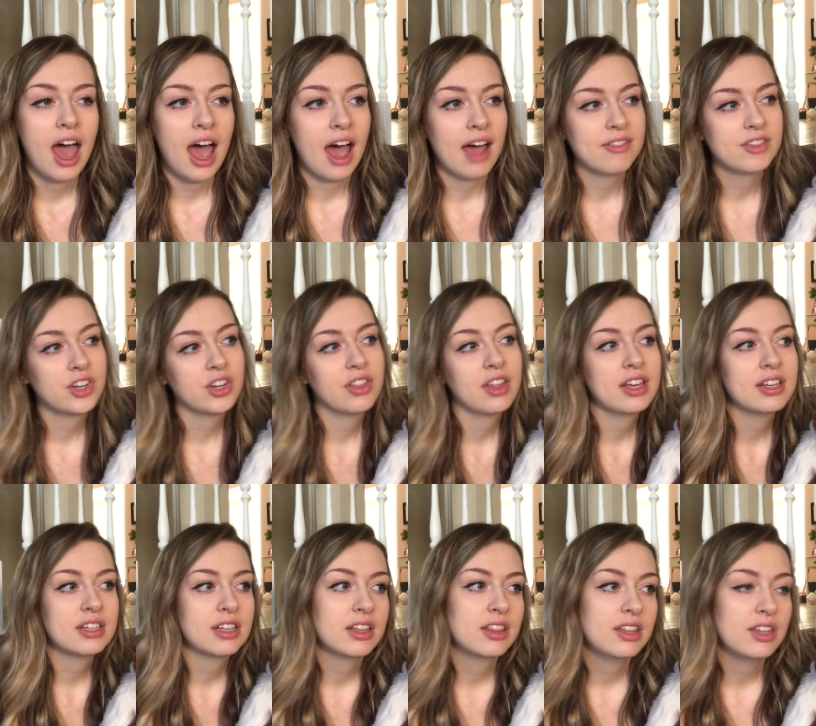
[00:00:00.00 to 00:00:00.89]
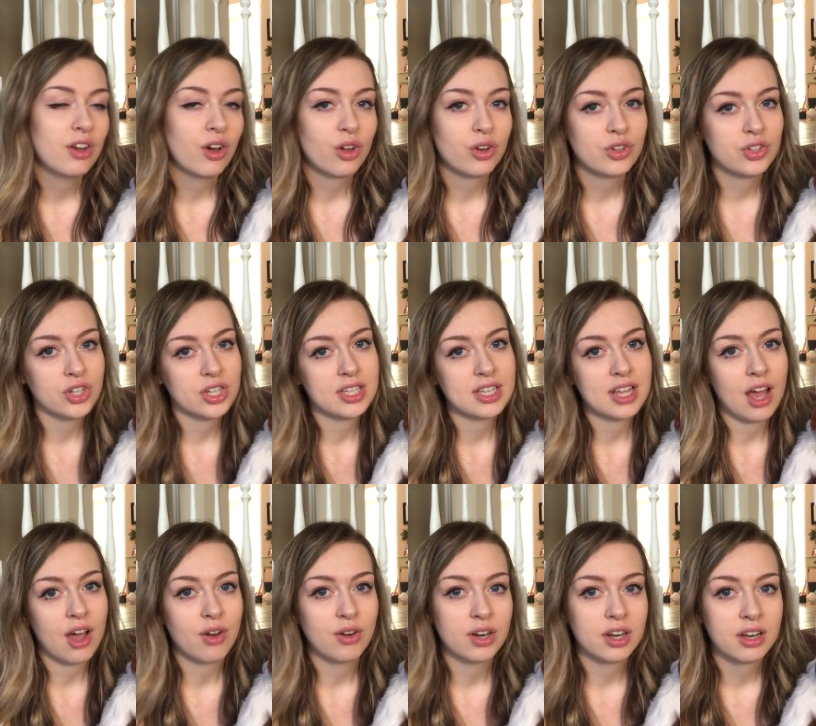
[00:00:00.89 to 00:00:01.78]
after they did the
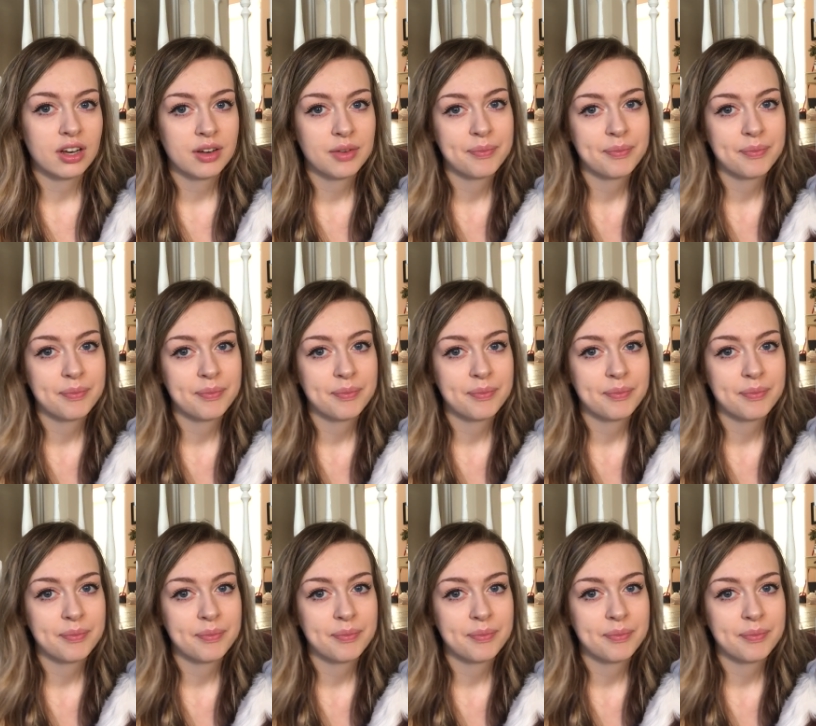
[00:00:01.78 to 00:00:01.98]
ultrasound,